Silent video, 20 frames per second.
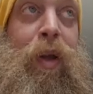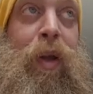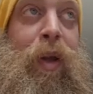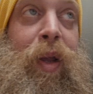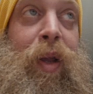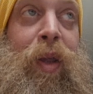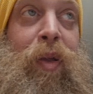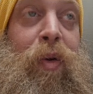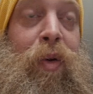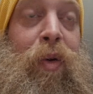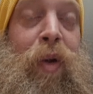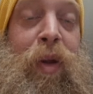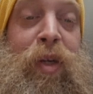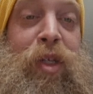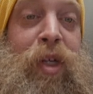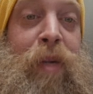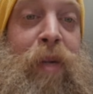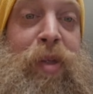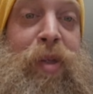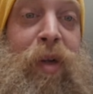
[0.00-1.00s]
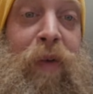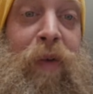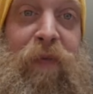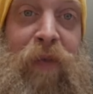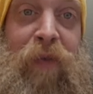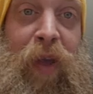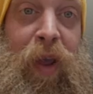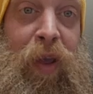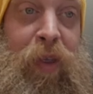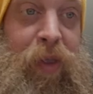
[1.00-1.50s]
either Egyptian
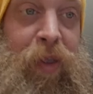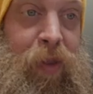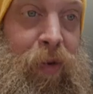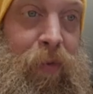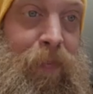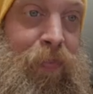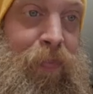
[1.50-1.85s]
faith,